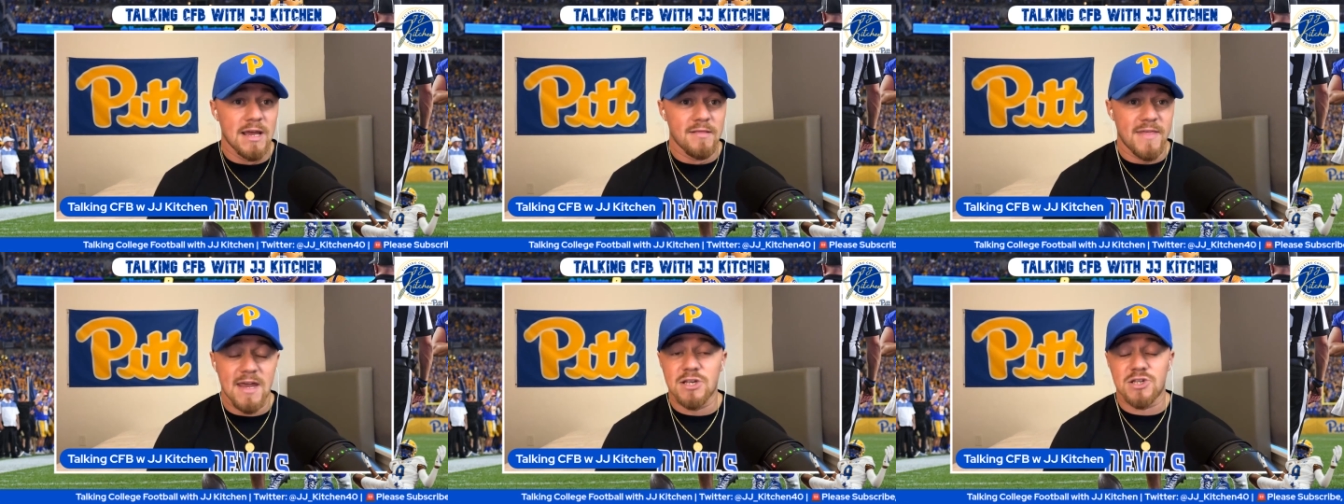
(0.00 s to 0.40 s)

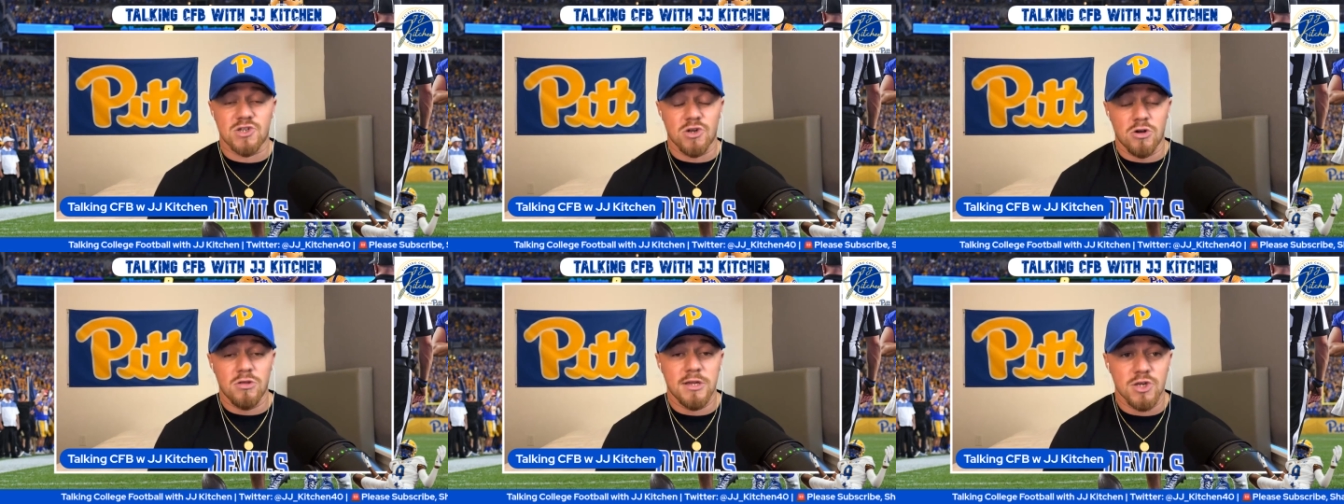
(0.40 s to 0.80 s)
that is
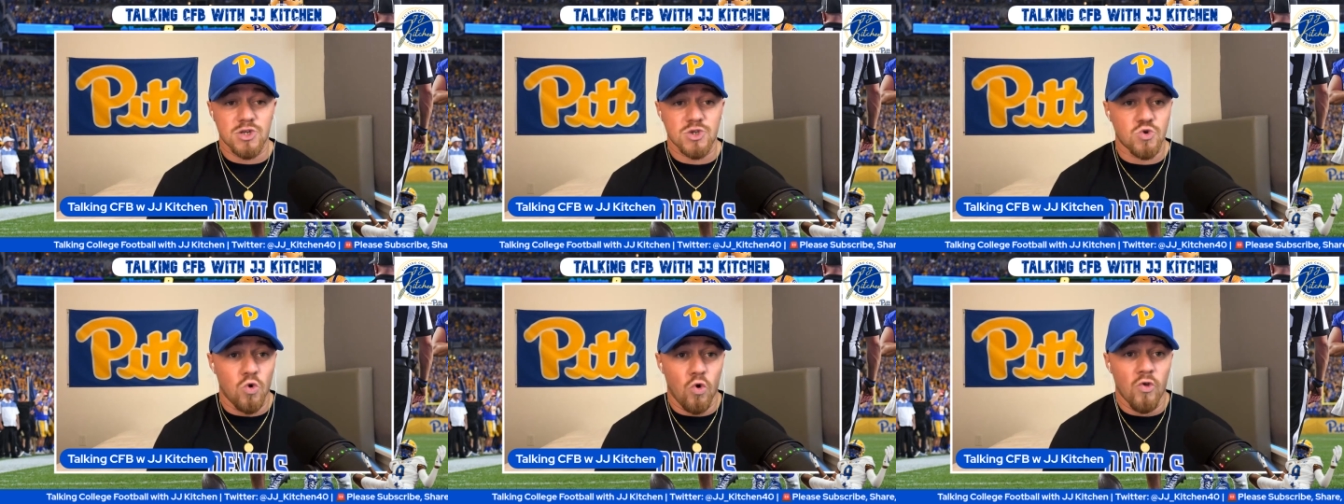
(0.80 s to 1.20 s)
certainly a
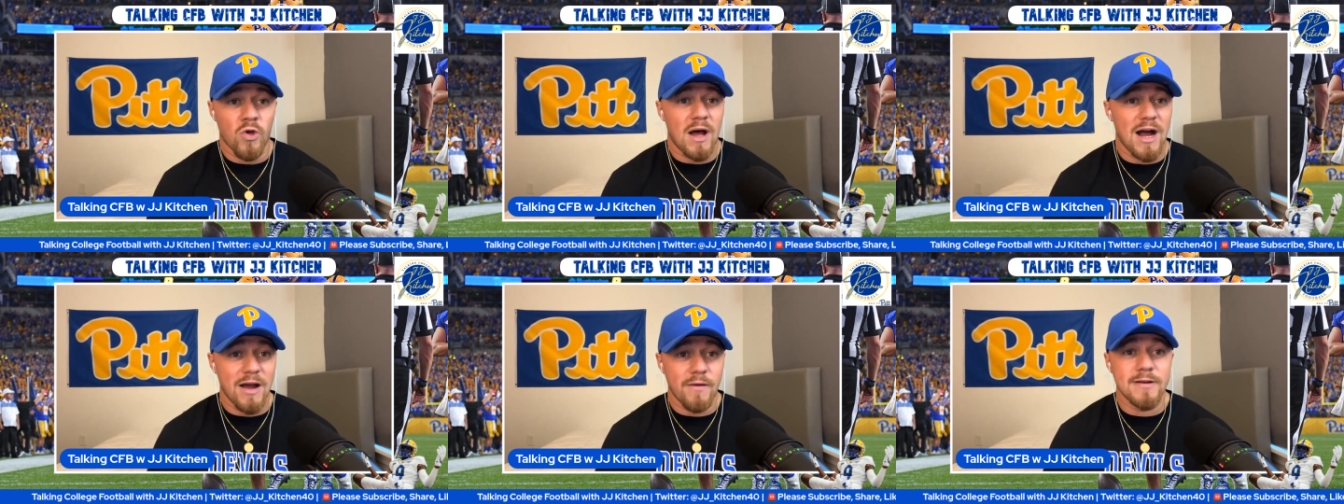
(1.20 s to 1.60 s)
school that
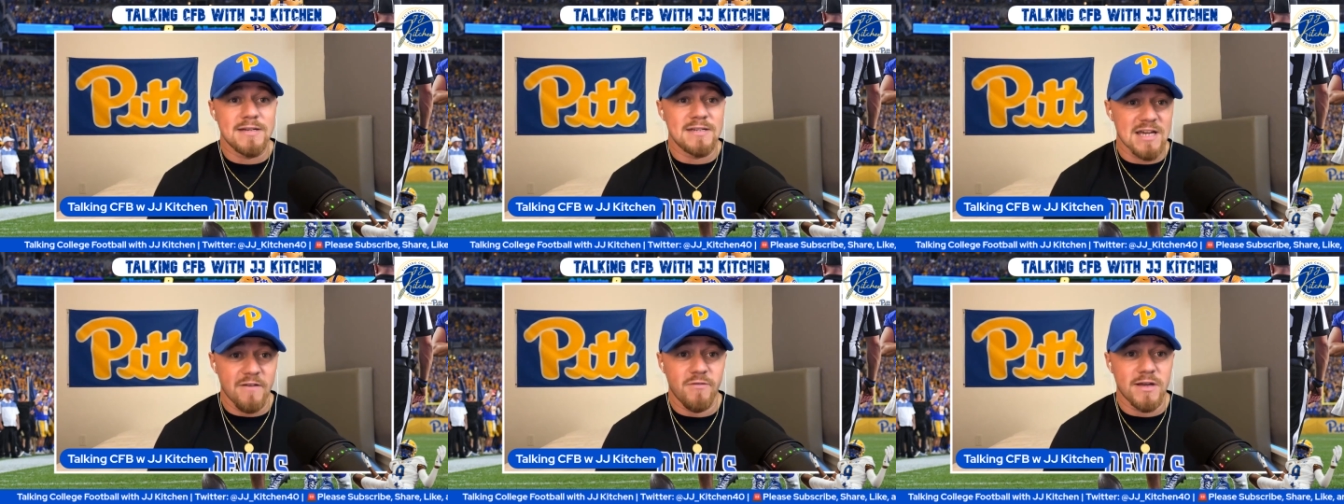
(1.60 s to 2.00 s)
I would
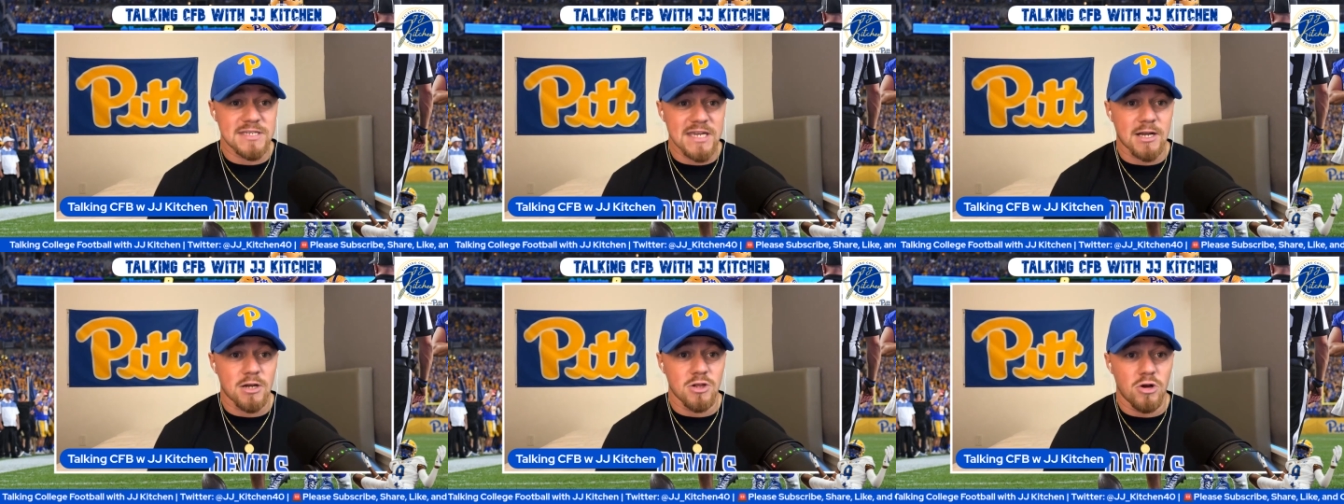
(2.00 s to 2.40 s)
definitely
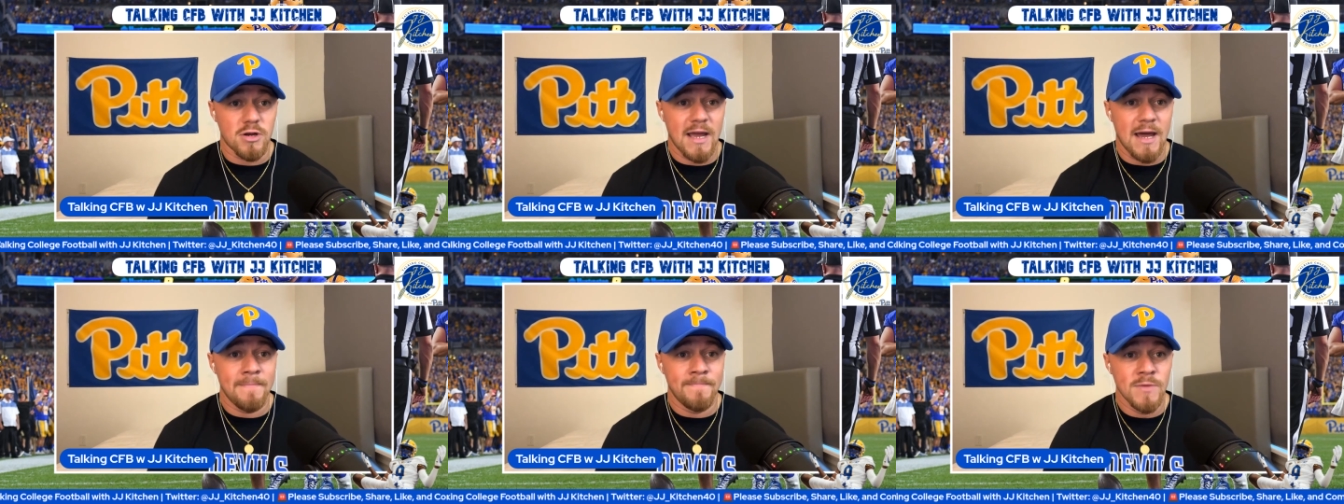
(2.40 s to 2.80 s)
take a look
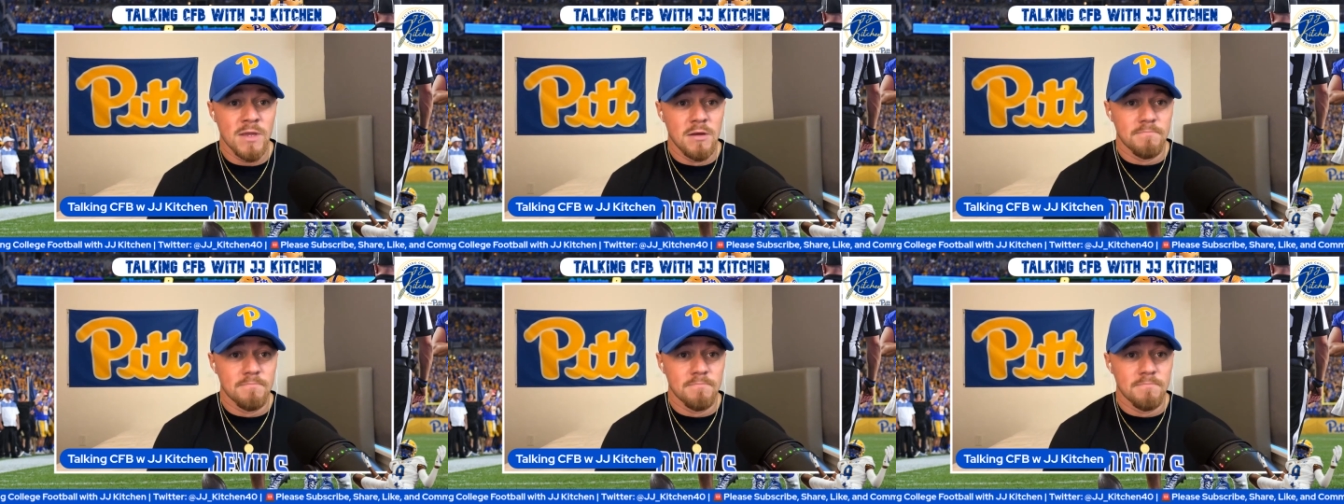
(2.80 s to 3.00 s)
at.